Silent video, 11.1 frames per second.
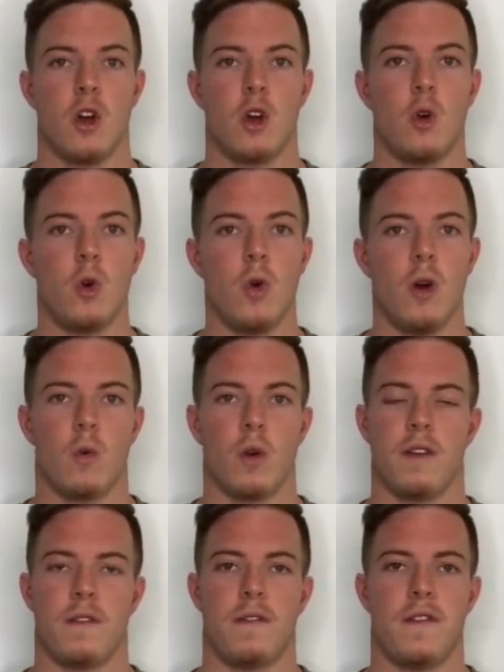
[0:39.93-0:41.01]
who were
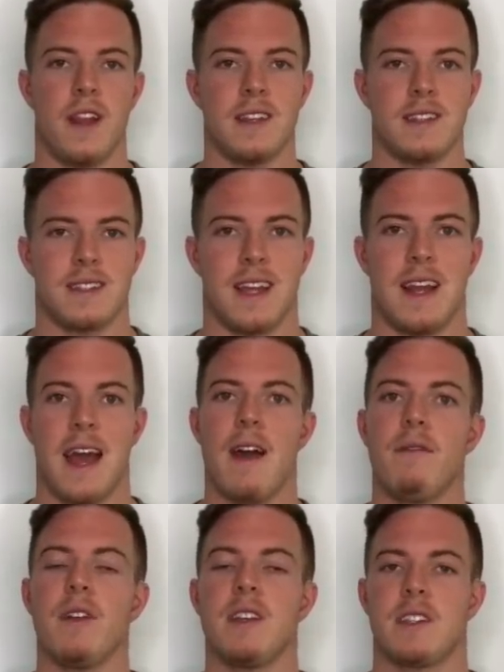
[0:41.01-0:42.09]
the fittest in
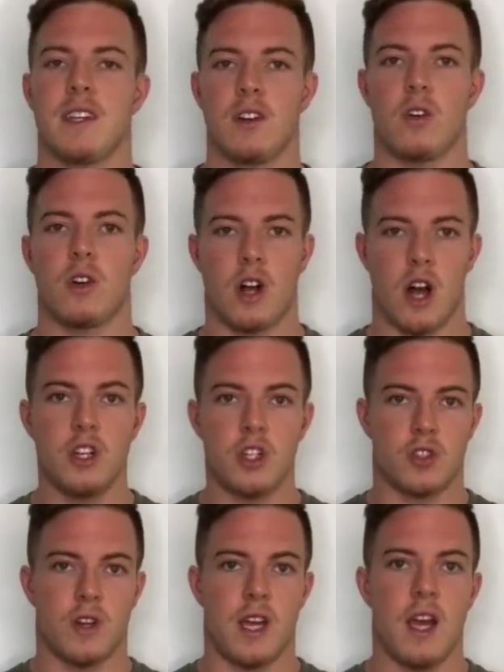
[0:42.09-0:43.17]
every single
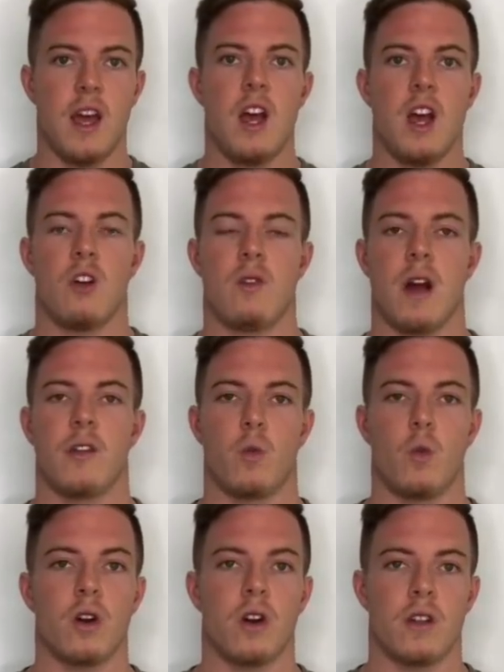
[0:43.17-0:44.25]
country around the
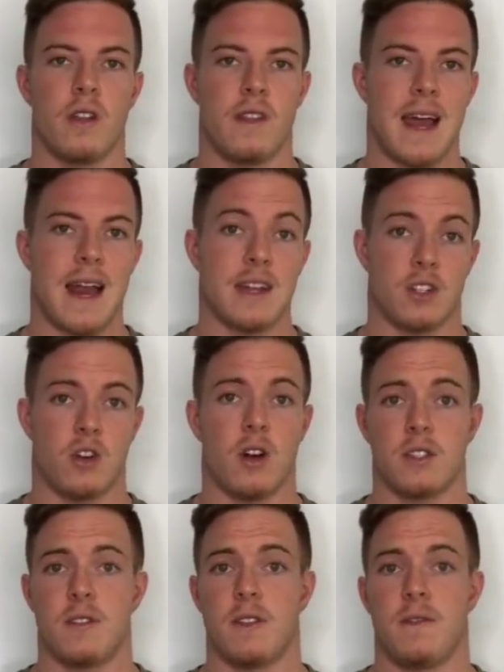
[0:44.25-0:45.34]
world that has a
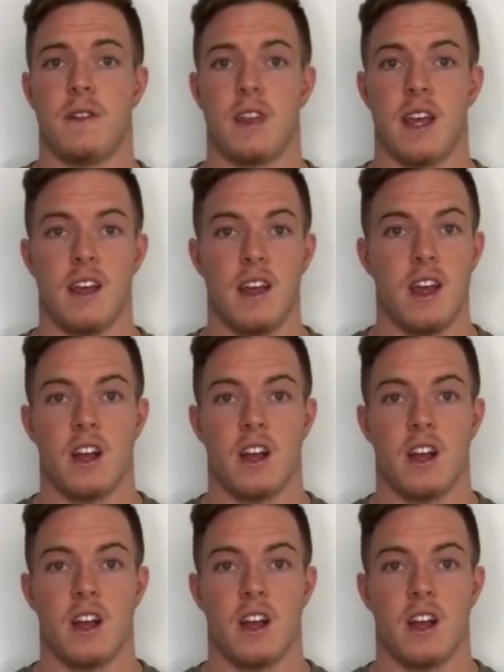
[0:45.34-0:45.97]
CrossFit affiliate.